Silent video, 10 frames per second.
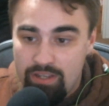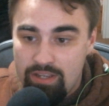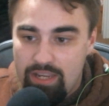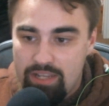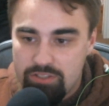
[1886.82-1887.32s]

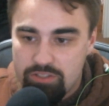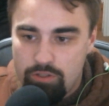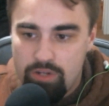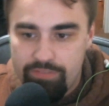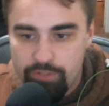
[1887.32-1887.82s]
And
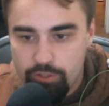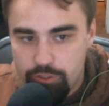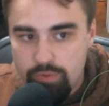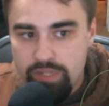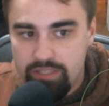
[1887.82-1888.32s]
so if you're
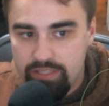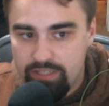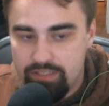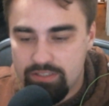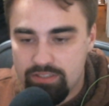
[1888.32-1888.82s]
doing
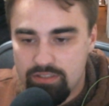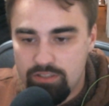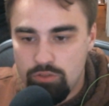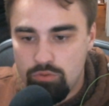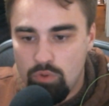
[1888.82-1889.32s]
this,
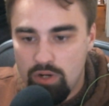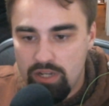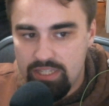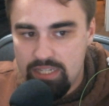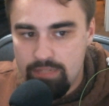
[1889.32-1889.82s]
you want
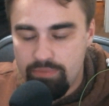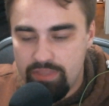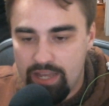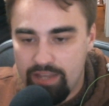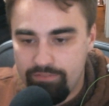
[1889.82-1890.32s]
to keep
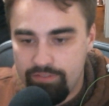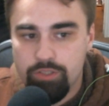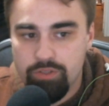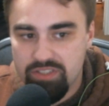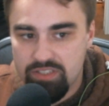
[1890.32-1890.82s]
that
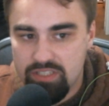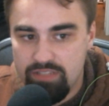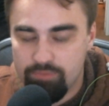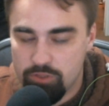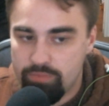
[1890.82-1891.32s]
Vigorous
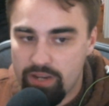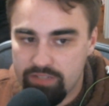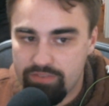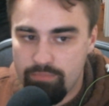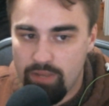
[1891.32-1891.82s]
Steve
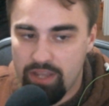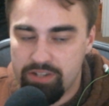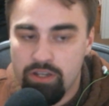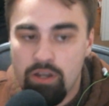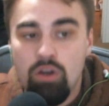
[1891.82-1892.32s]
perspective in
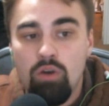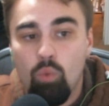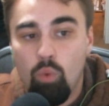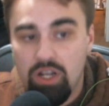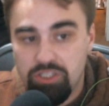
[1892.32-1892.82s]
mind.
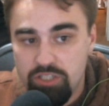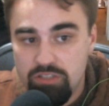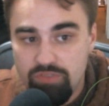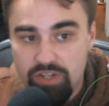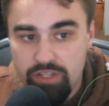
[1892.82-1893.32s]
Watch
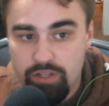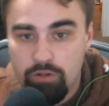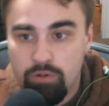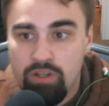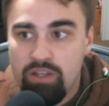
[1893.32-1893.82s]
his
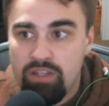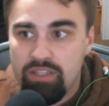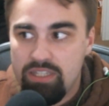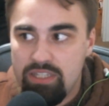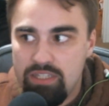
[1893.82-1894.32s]
video.
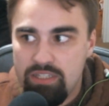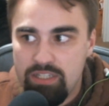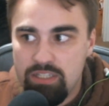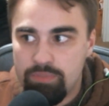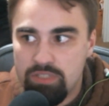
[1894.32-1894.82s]

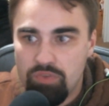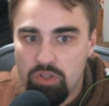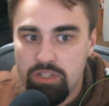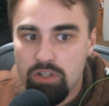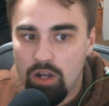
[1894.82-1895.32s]
He
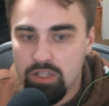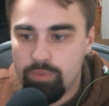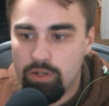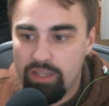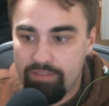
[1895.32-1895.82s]
specifically talks
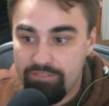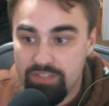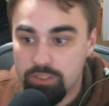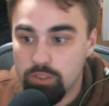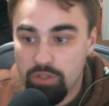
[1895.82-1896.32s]
about like
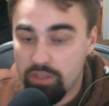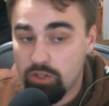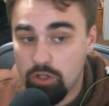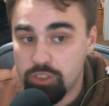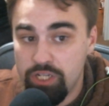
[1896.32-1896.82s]
physical
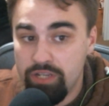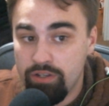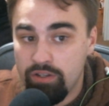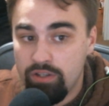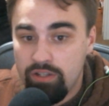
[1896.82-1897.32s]
lethargy,
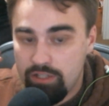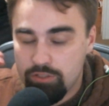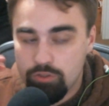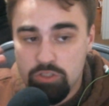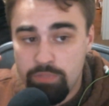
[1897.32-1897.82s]
and
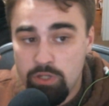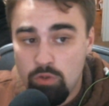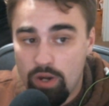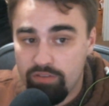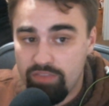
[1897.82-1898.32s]
so just be
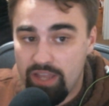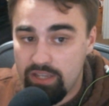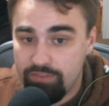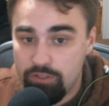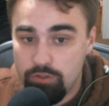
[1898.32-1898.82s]
aware of that
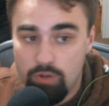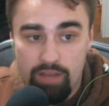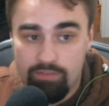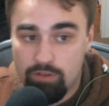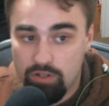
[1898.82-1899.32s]
if you
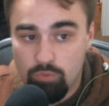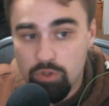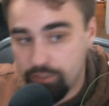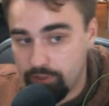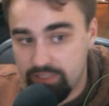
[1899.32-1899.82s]
ever
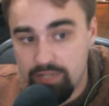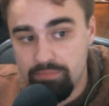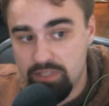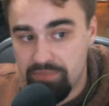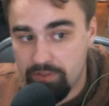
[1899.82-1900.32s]
want to
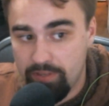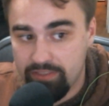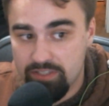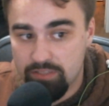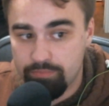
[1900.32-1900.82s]
attempt something like
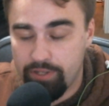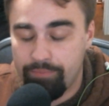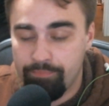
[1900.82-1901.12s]
this. But